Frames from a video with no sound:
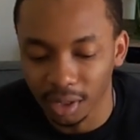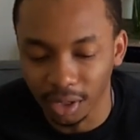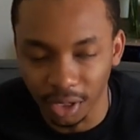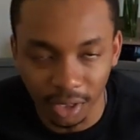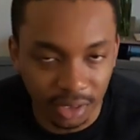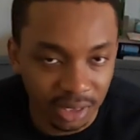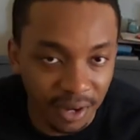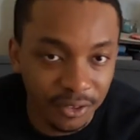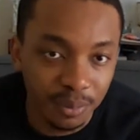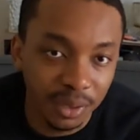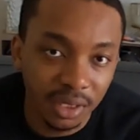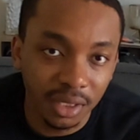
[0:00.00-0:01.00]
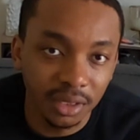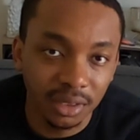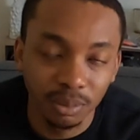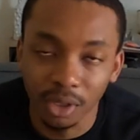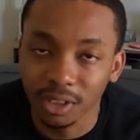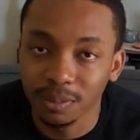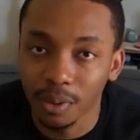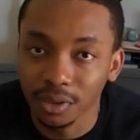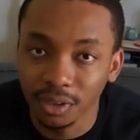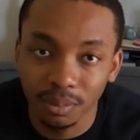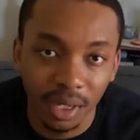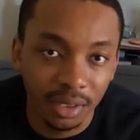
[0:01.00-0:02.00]
It doesn't have to be this. I'm not
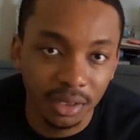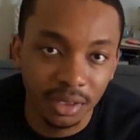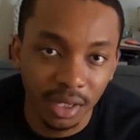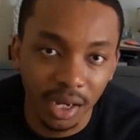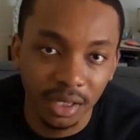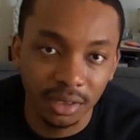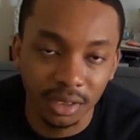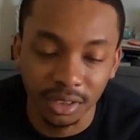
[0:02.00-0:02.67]
sponsored by these guys.